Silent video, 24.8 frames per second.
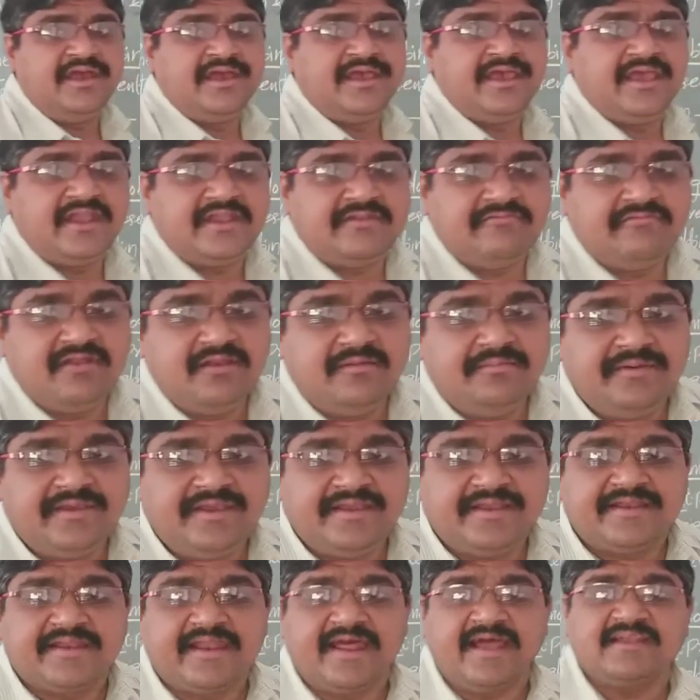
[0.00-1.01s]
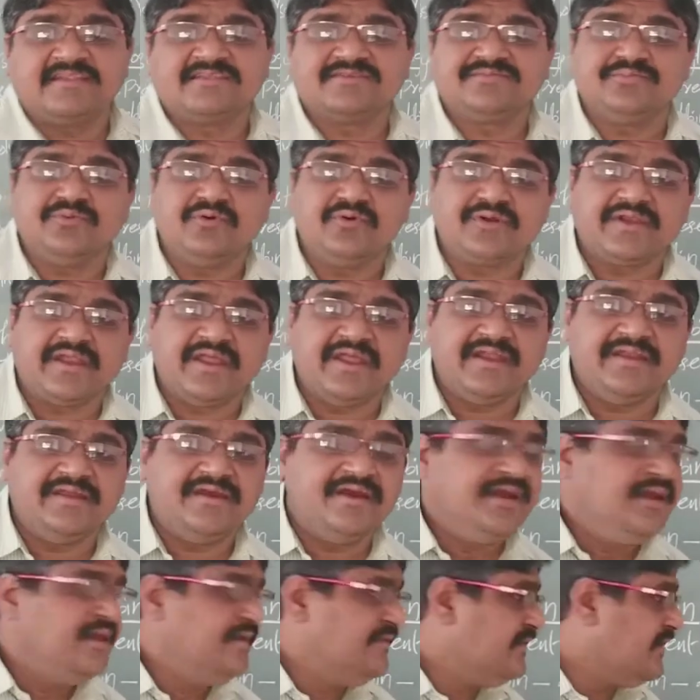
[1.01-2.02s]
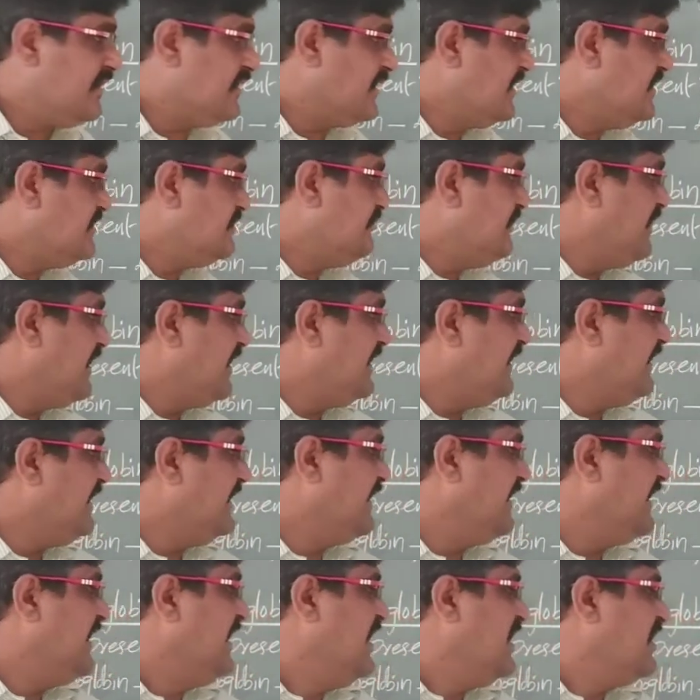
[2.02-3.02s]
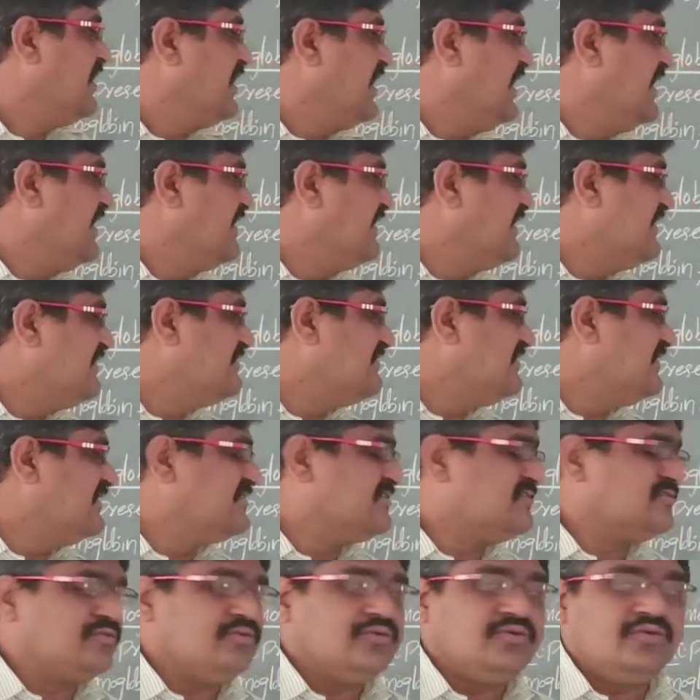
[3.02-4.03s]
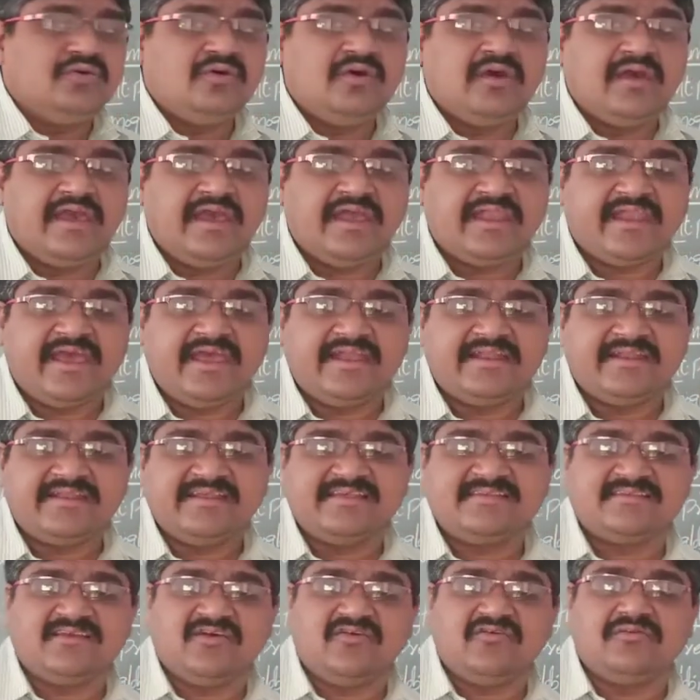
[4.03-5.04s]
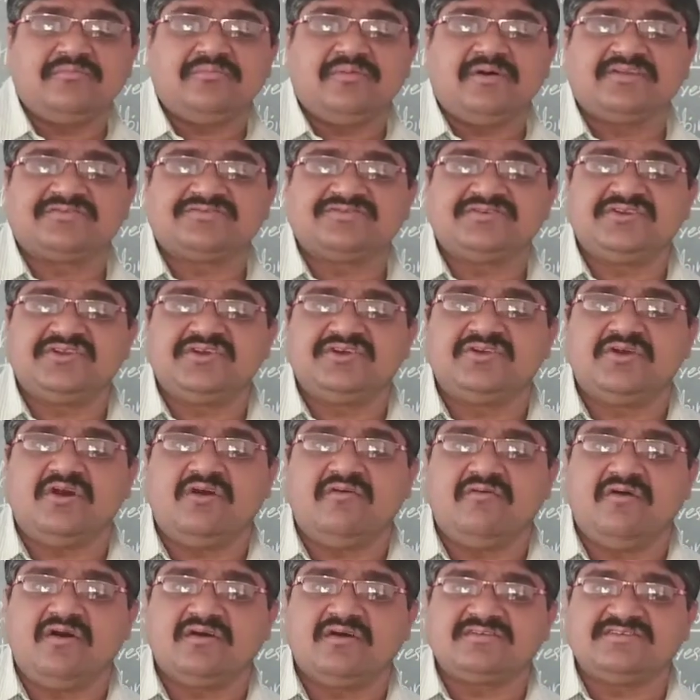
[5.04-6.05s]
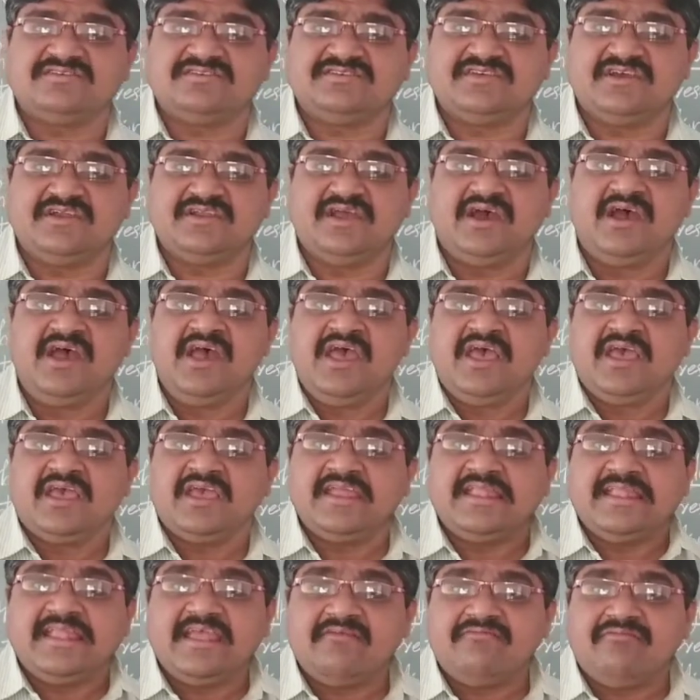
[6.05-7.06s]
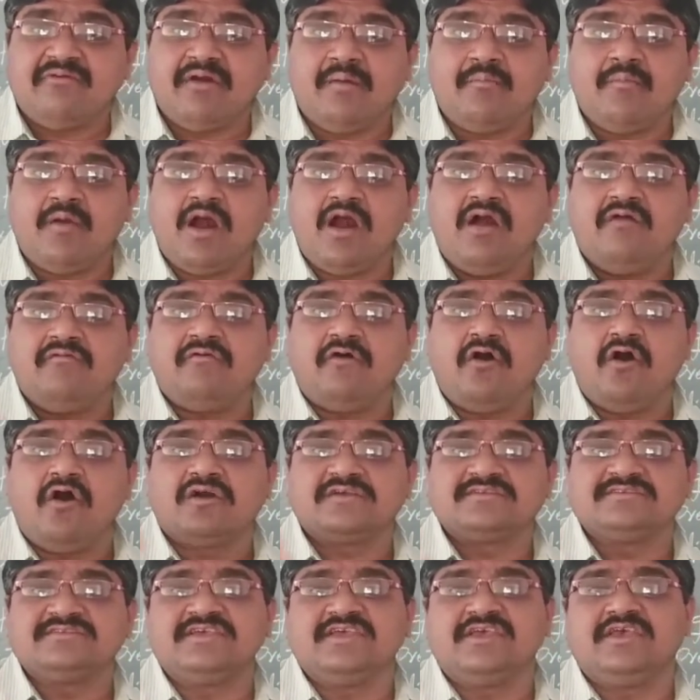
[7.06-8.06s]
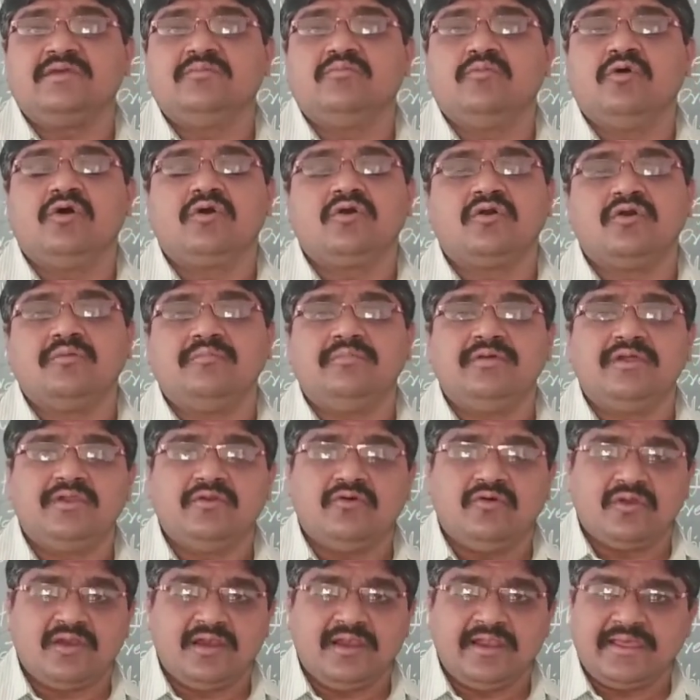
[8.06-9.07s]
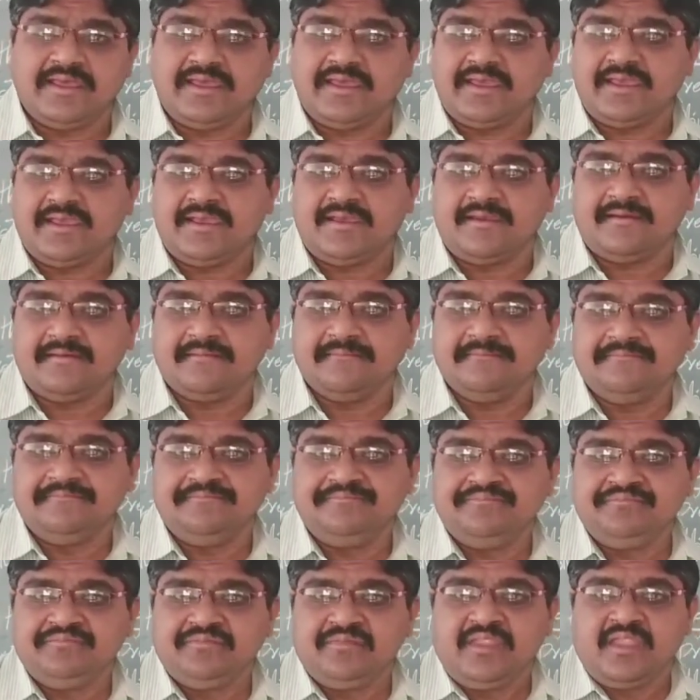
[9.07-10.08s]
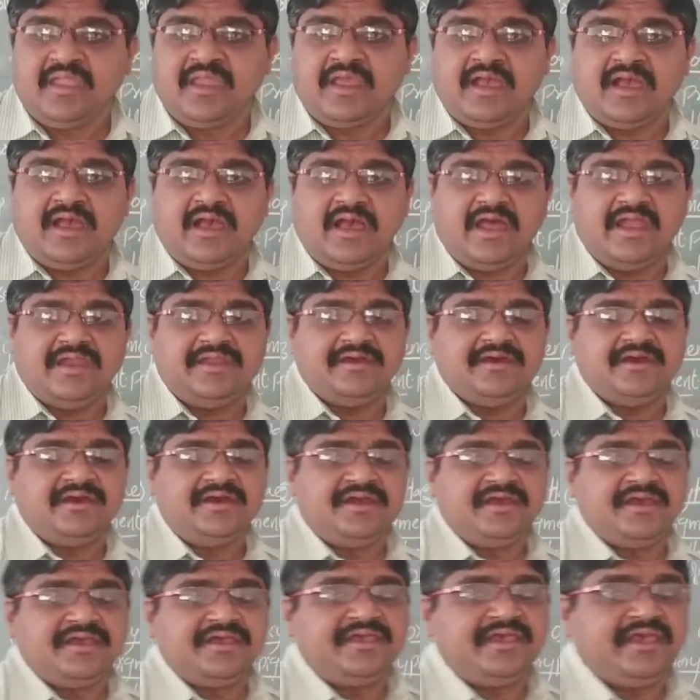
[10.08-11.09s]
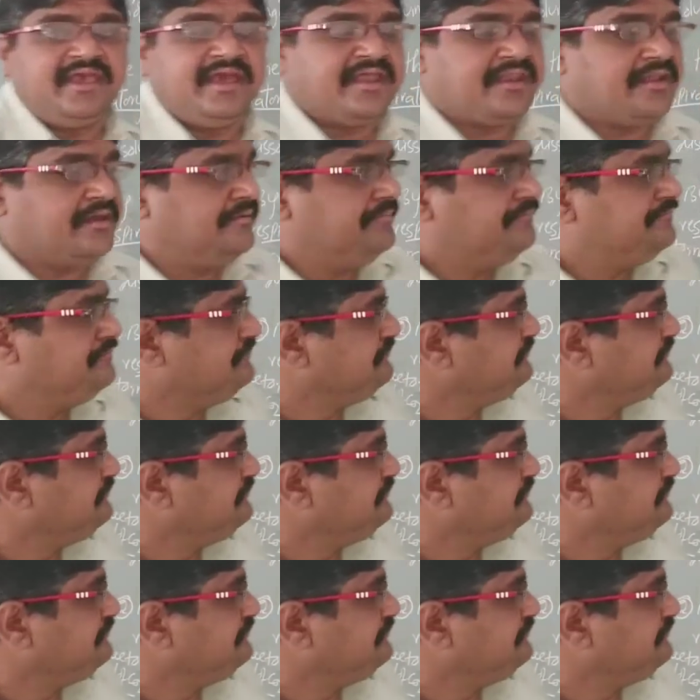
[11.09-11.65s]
it will be transported, that is mainly 96 to 97% of oxygen in the form of oxyhemoglobin only. And here